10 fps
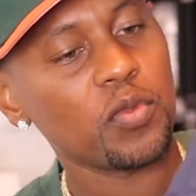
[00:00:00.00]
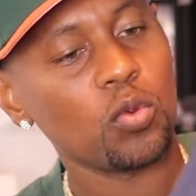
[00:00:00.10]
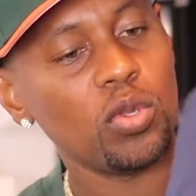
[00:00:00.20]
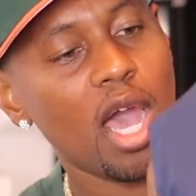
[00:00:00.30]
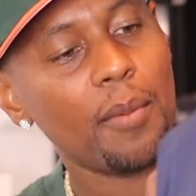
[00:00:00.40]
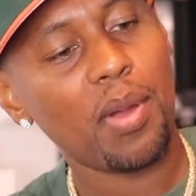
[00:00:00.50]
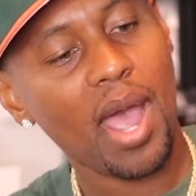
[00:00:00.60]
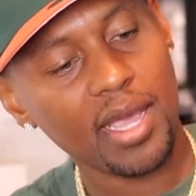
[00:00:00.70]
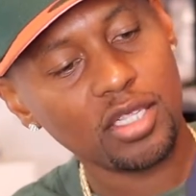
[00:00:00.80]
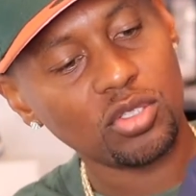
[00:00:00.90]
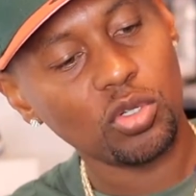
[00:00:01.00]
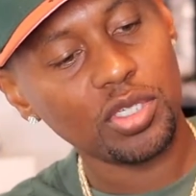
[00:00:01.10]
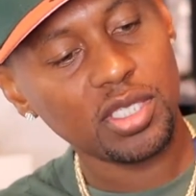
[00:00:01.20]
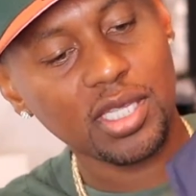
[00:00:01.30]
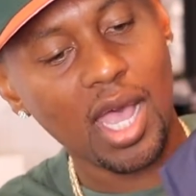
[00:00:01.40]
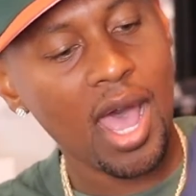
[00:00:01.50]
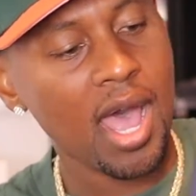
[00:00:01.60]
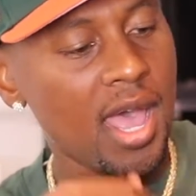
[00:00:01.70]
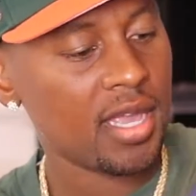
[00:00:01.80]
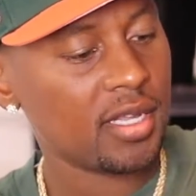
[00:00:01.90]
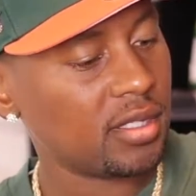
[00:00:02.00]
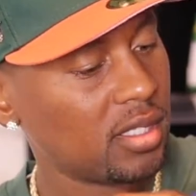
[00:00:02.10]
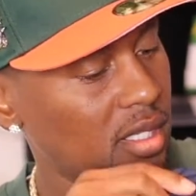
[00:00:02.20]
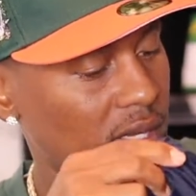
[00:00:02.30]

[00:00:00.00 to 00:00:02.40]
We got pockets on the sides,